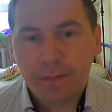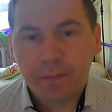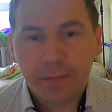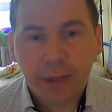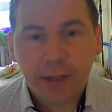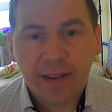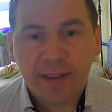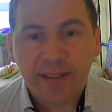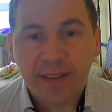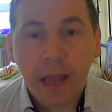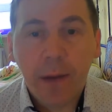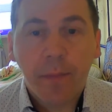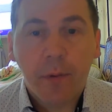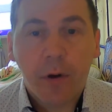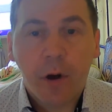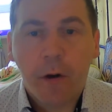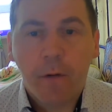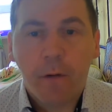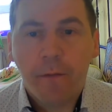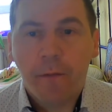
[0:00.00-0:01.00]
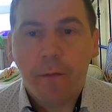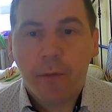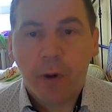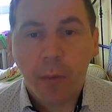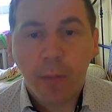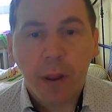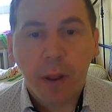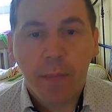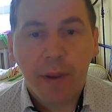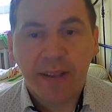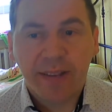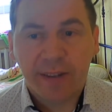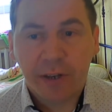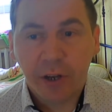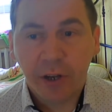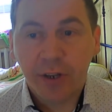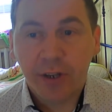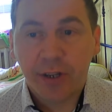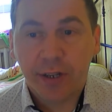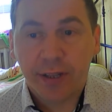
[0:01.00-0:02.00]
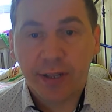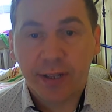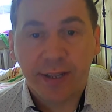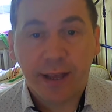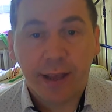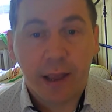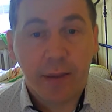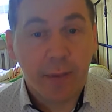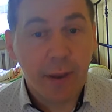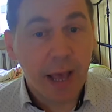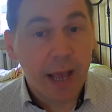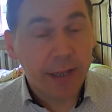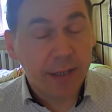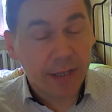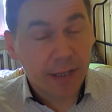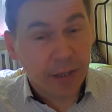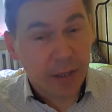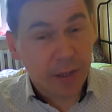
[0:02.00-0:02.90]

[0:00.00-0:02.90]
step of problem-based learning that I applied